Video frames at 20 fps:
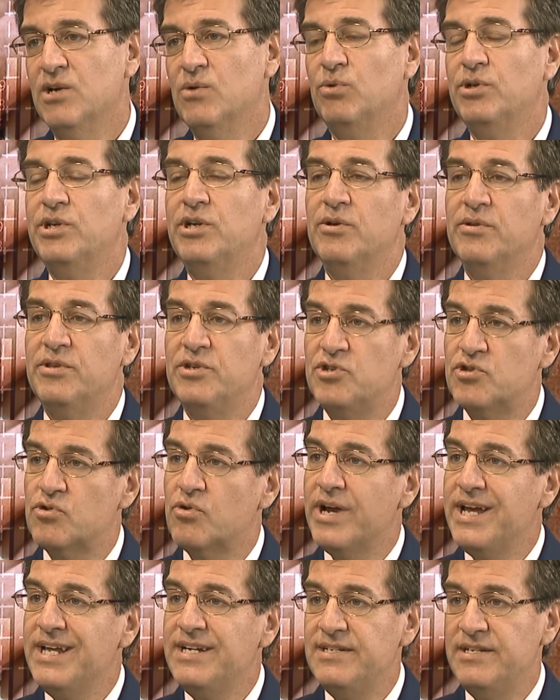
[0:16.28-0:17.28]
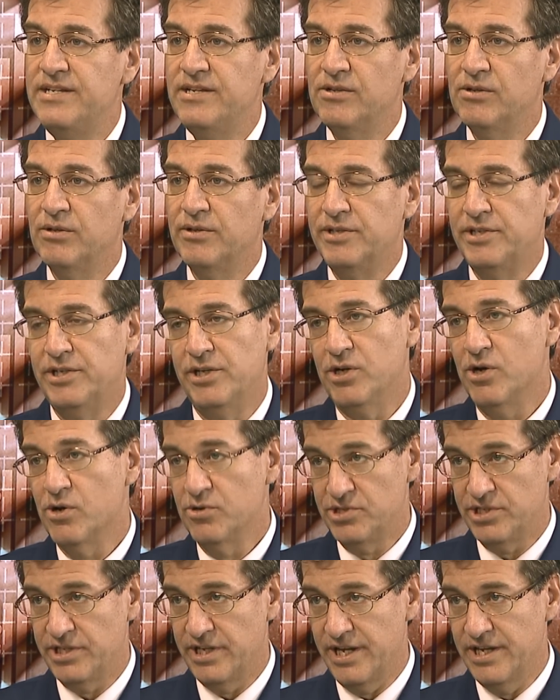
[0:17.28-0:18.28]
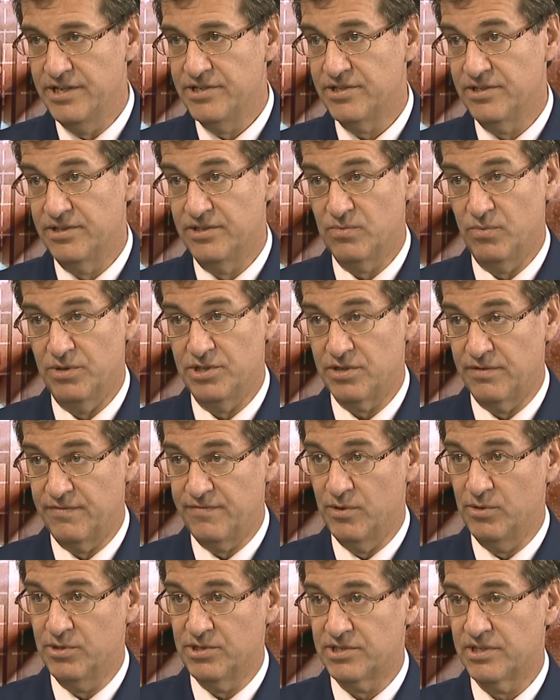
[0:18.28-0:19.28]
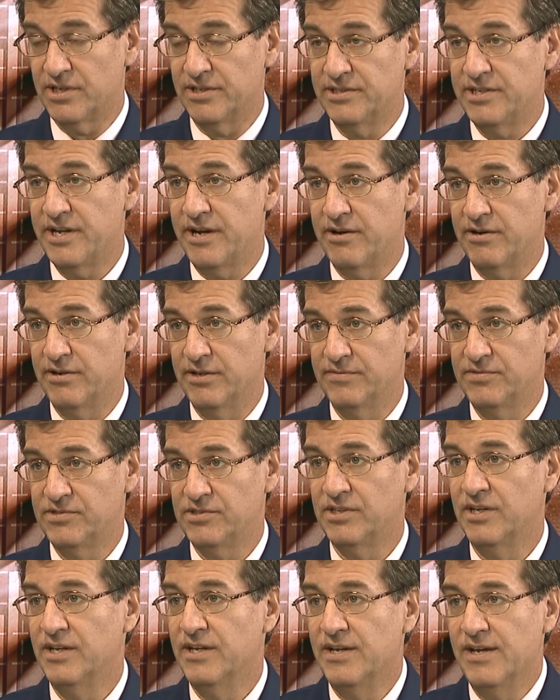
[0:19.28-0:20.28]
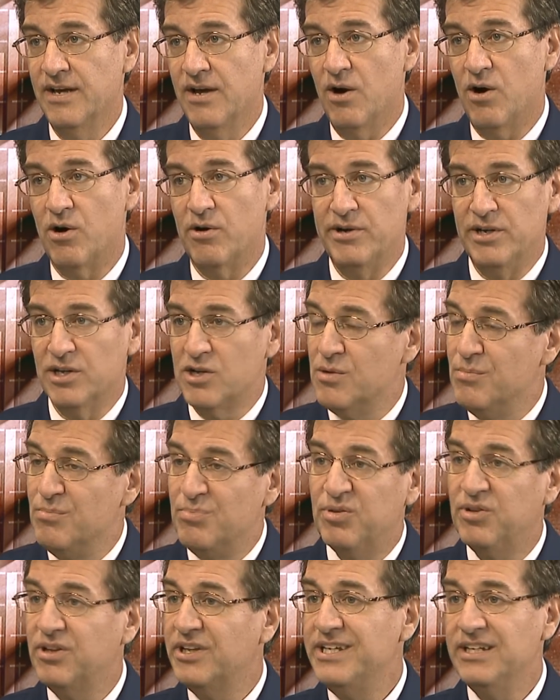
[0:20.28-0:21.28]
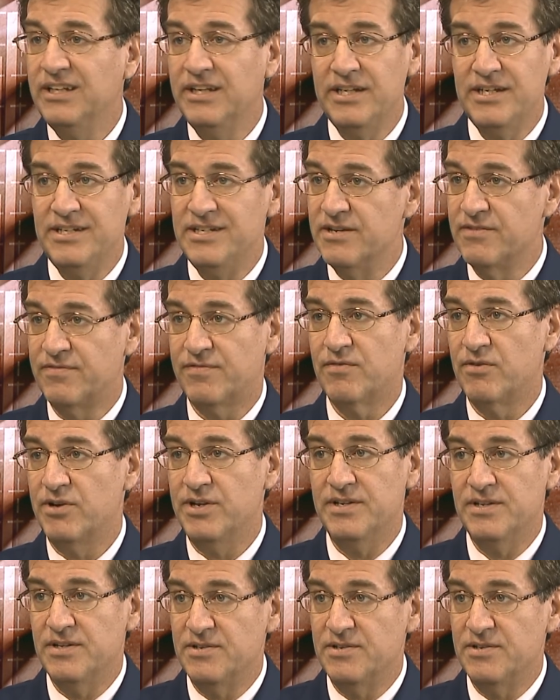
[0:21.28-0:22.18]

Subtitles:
Well, you know, the trade deal and the negotiations which are focused on tariffs are in a completely different